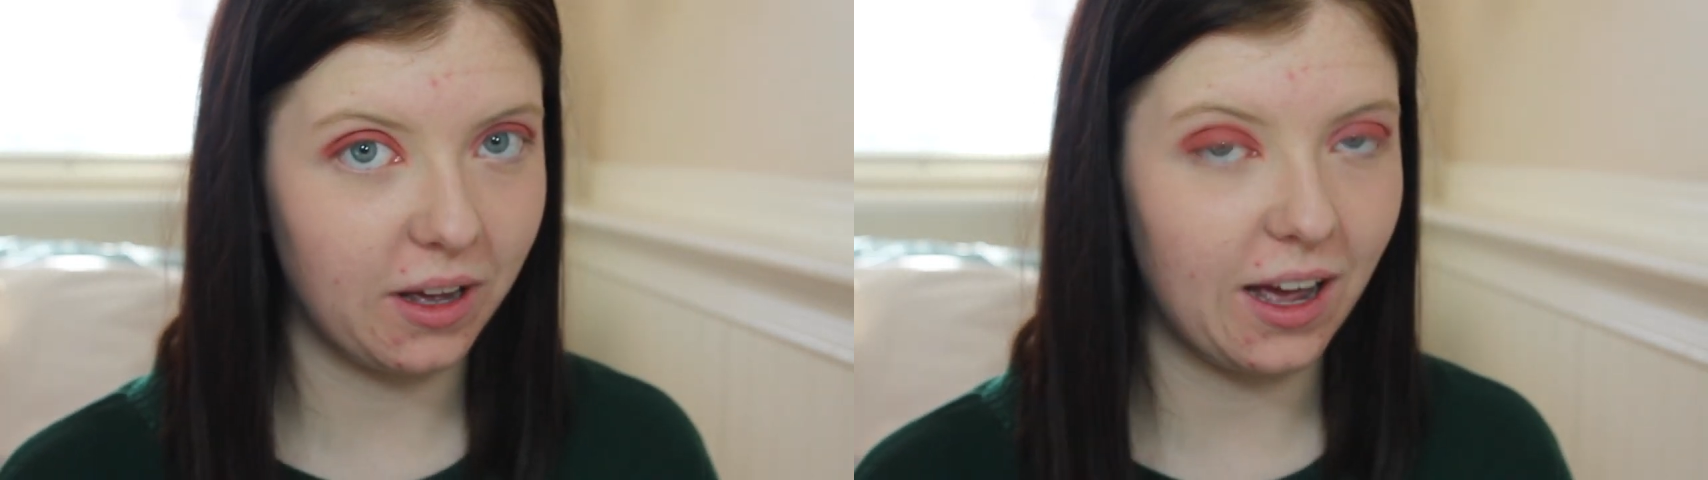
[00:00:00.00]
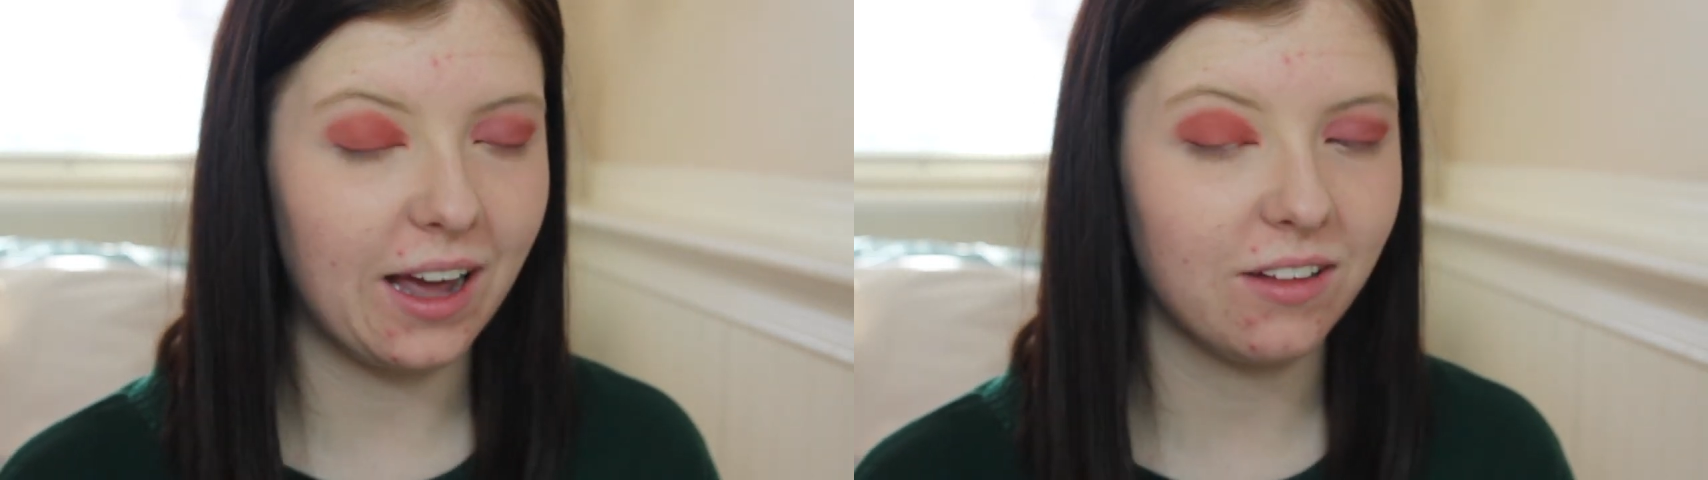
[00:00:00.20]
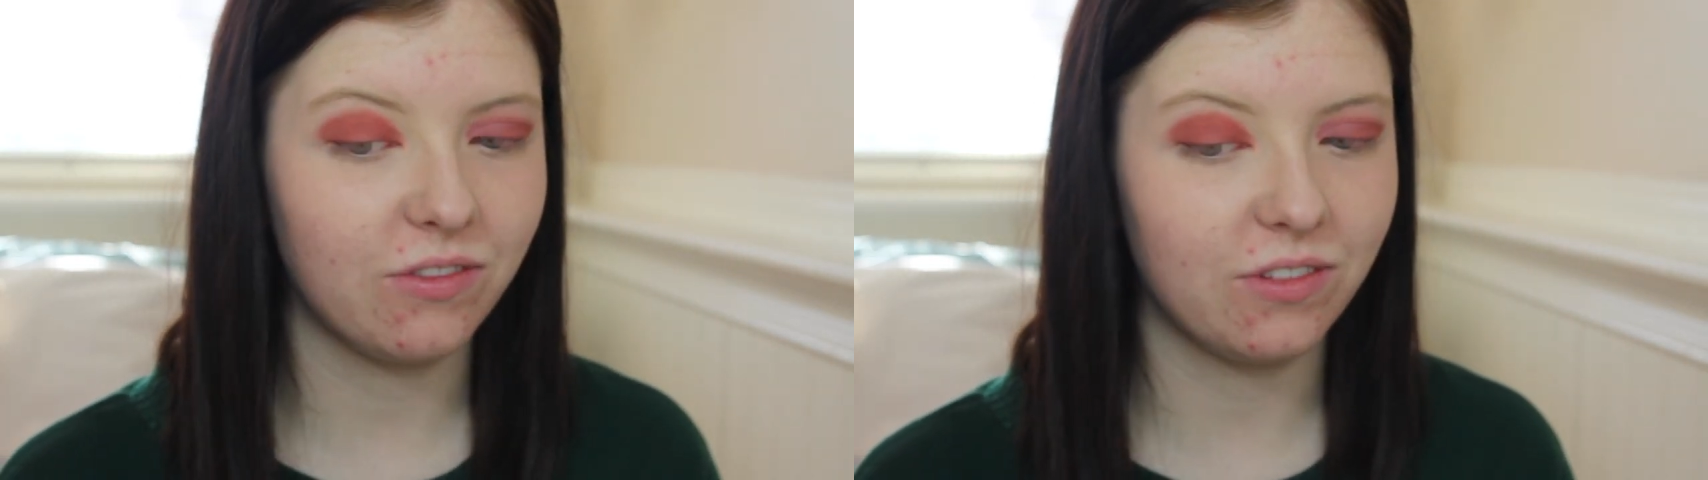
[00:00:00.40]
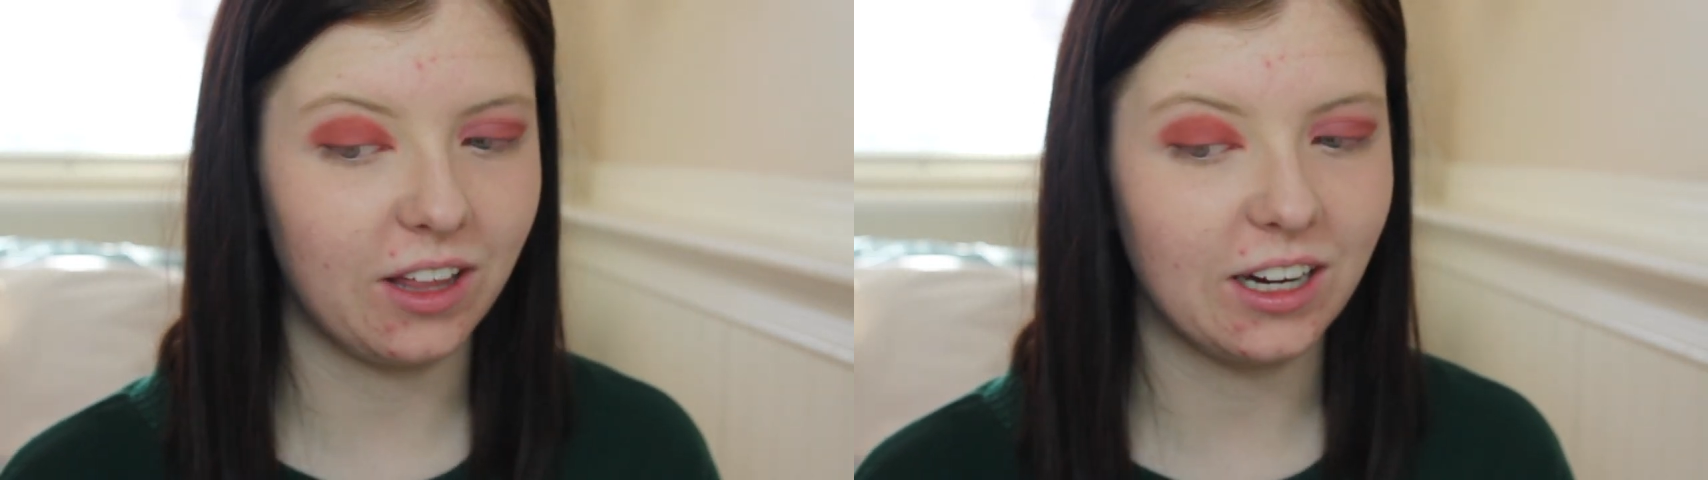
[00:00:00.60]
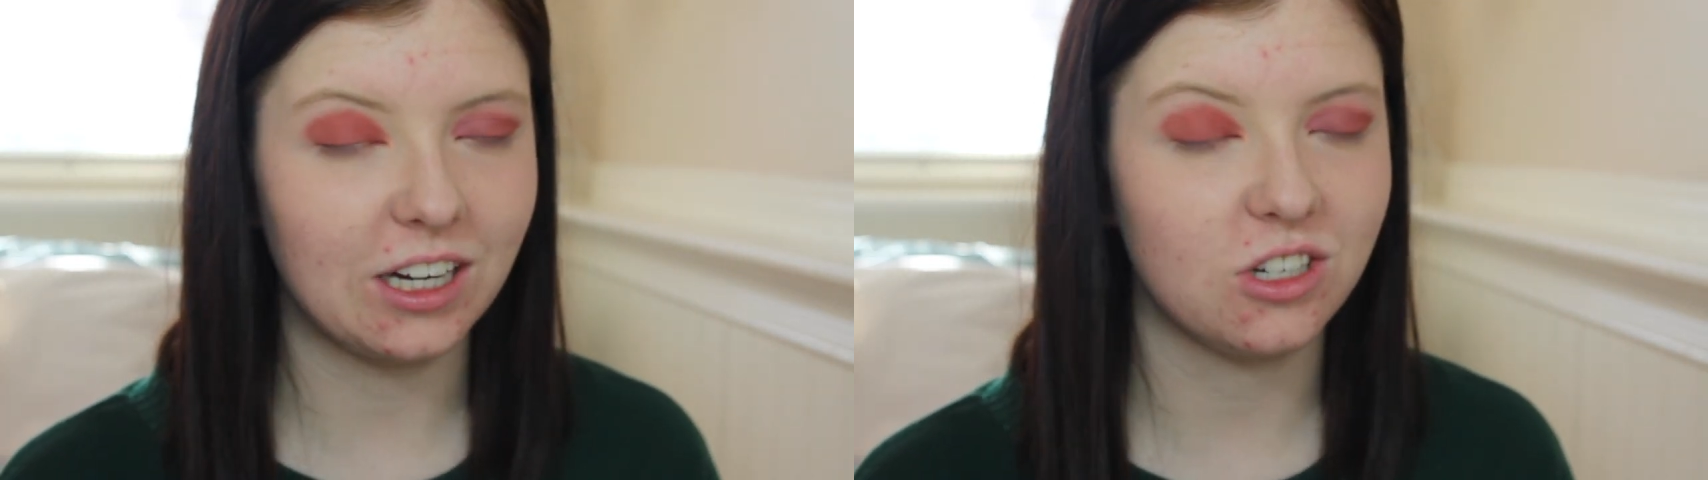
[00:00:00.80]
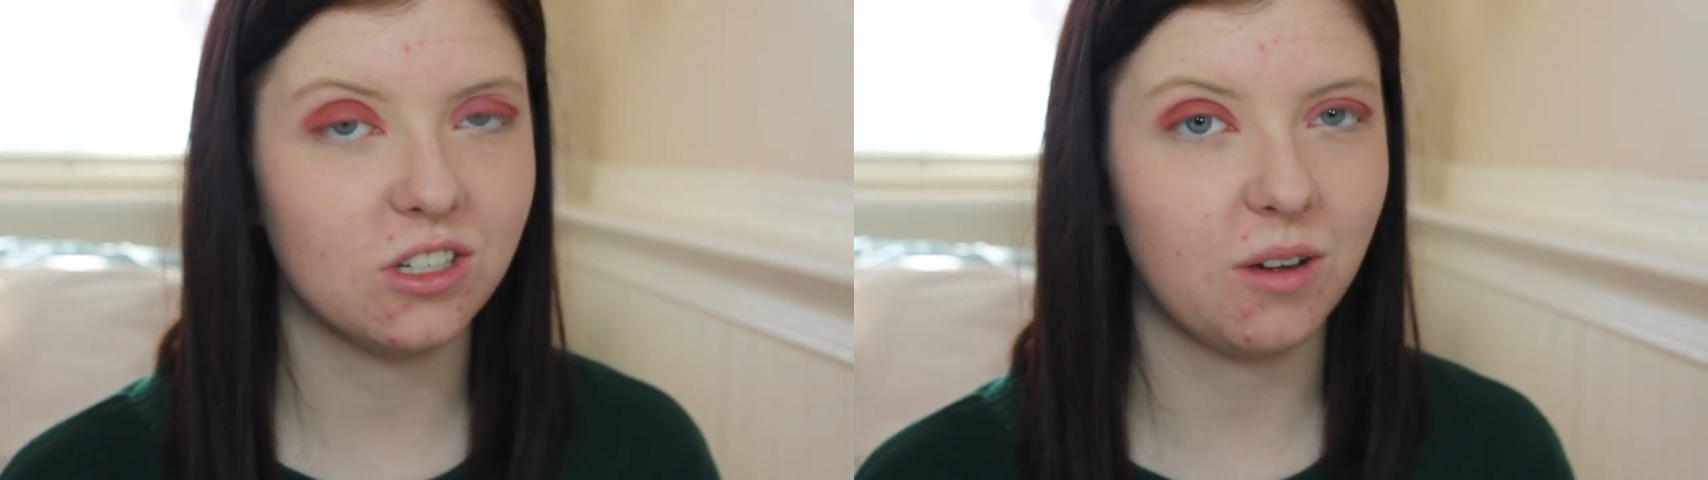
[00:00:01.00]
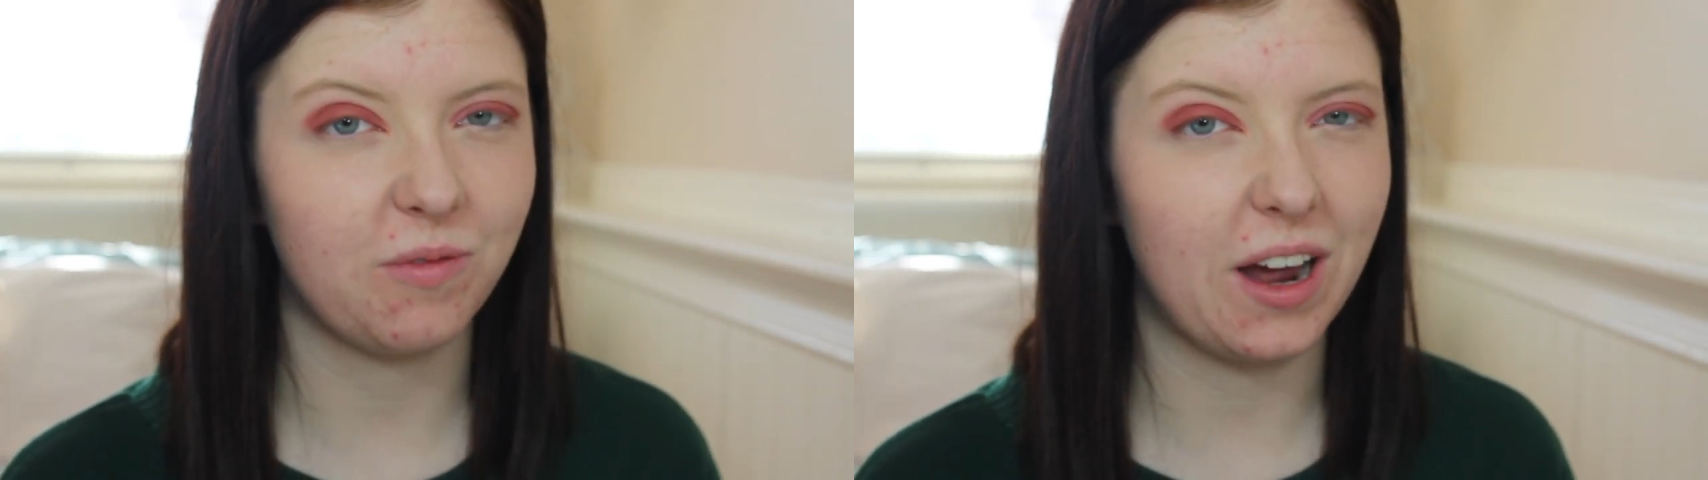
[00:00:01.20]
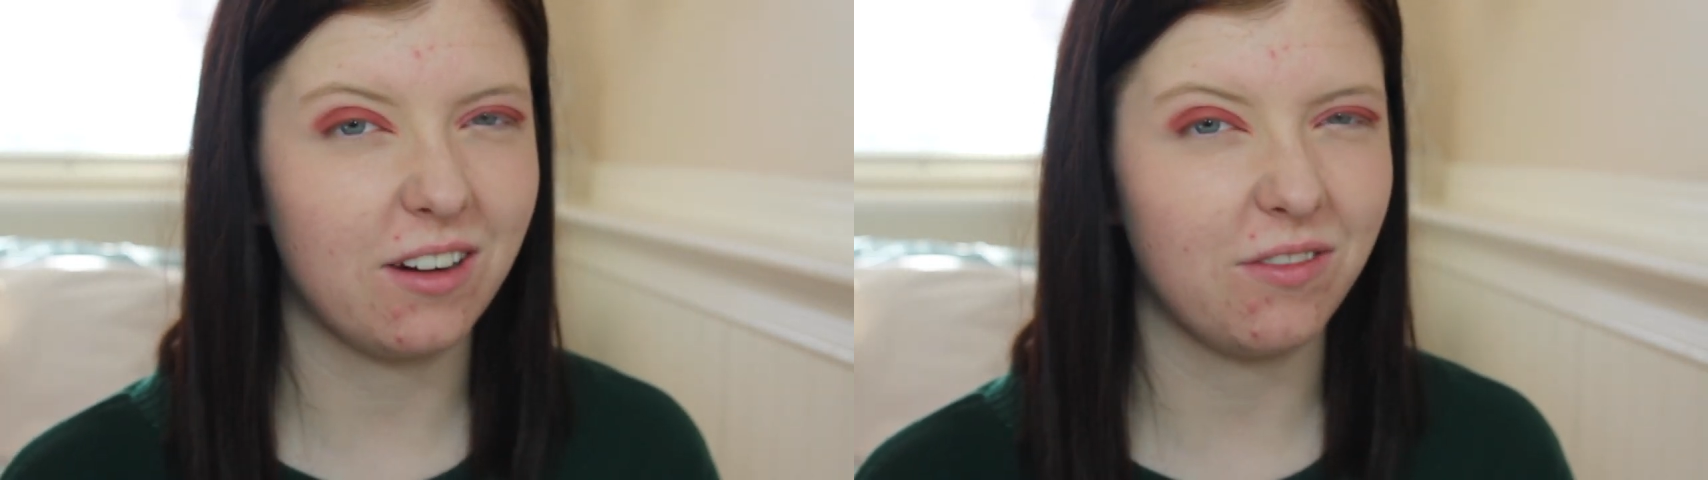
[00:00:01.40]
but I feel like I just
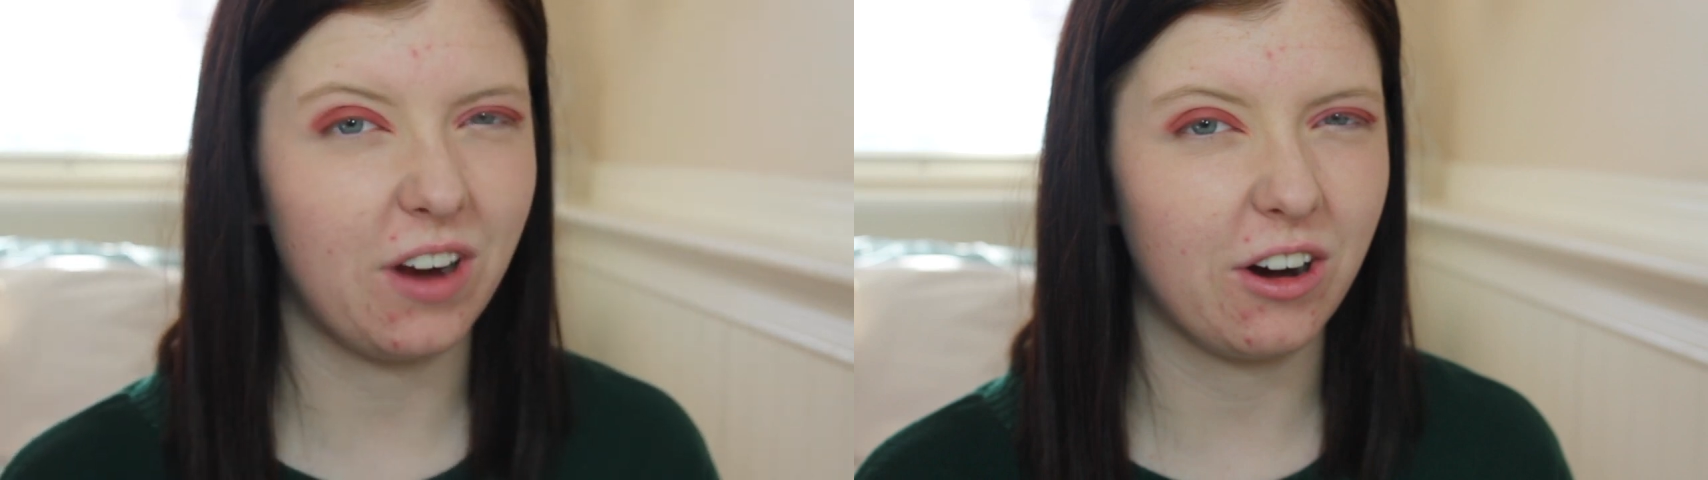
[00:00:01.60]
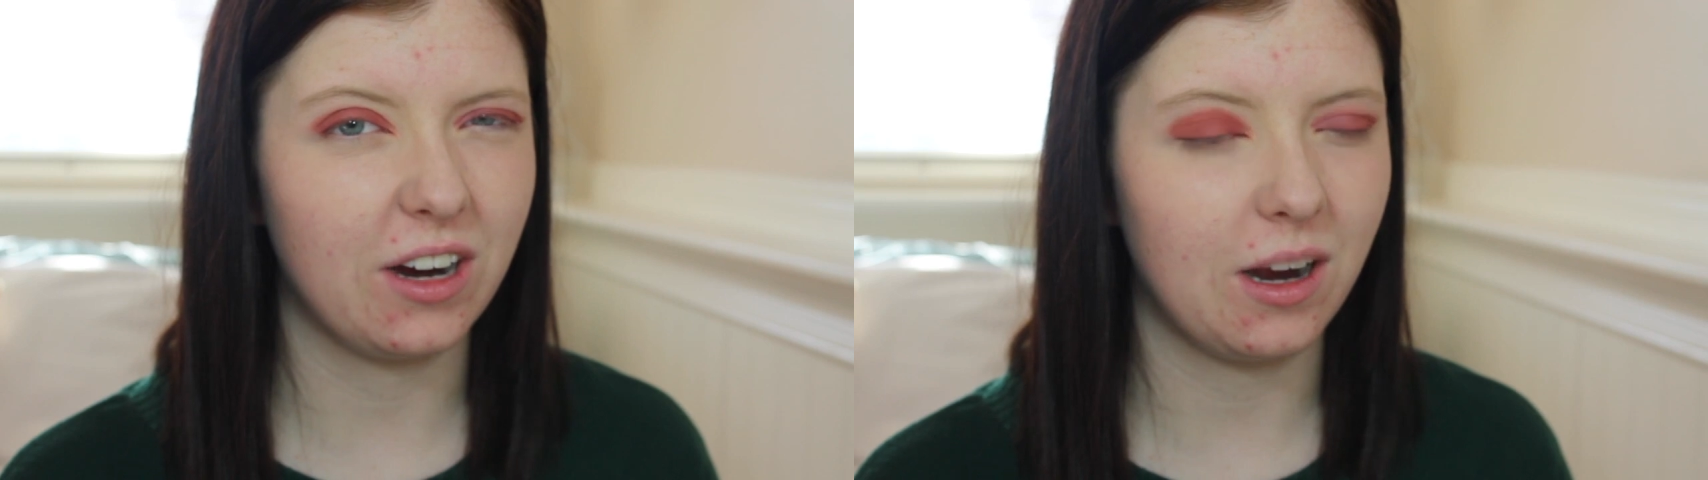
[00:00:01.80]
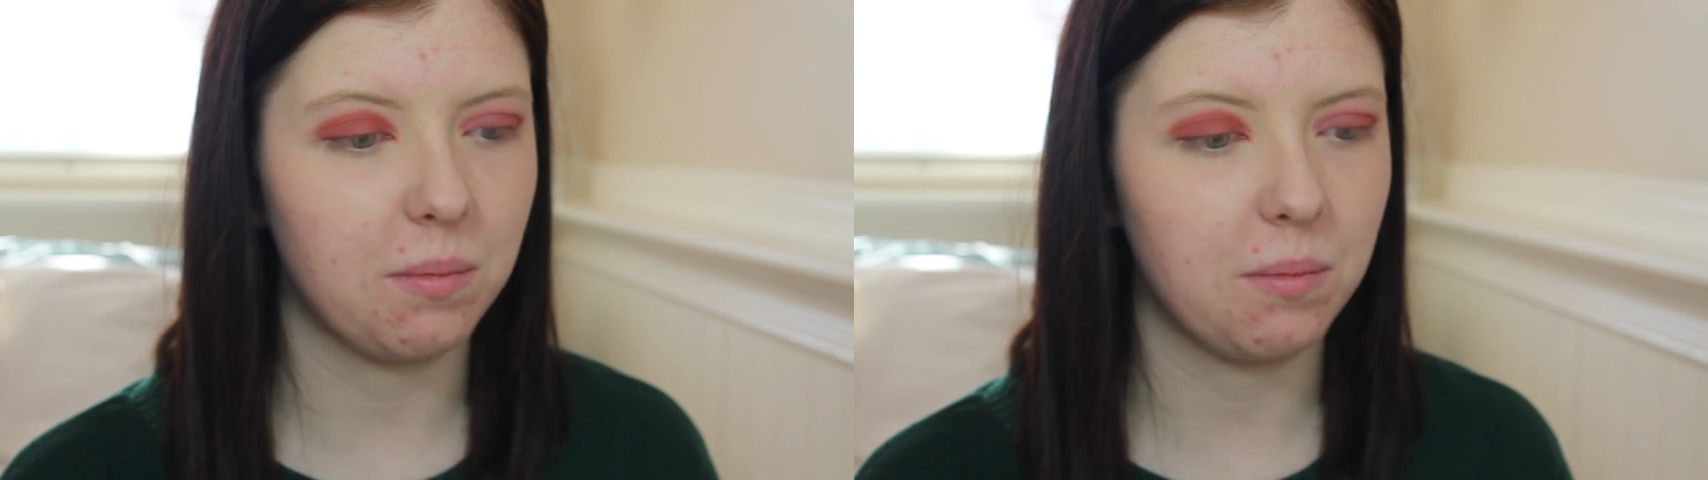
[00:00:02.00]
combined very